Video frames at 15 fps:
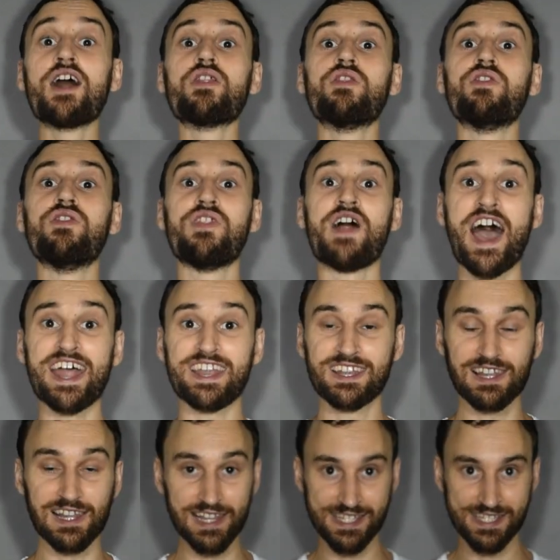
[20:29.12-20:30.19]
then
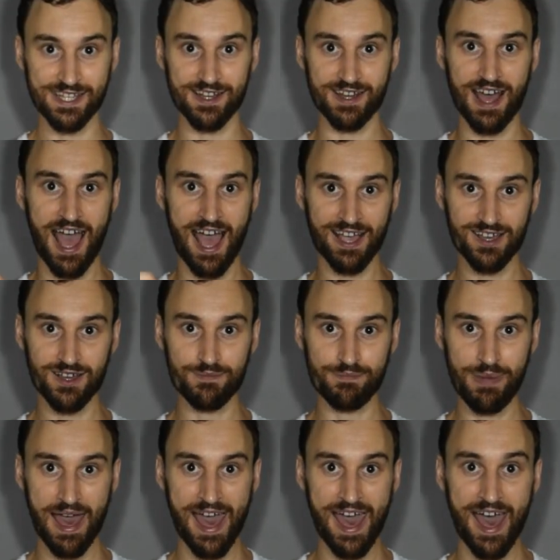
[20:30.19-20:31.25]
listen and
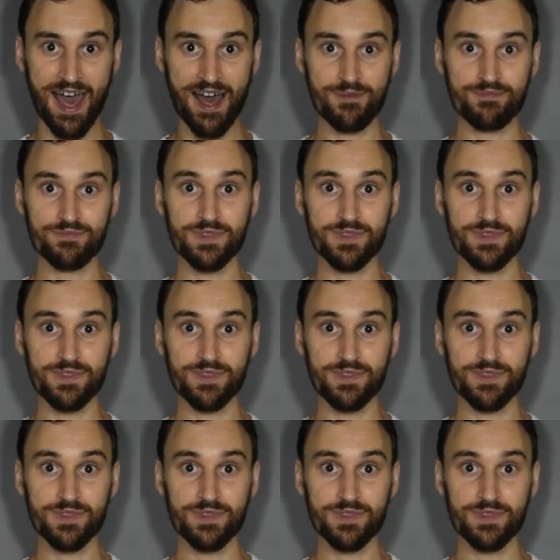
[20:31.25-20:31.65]
compare.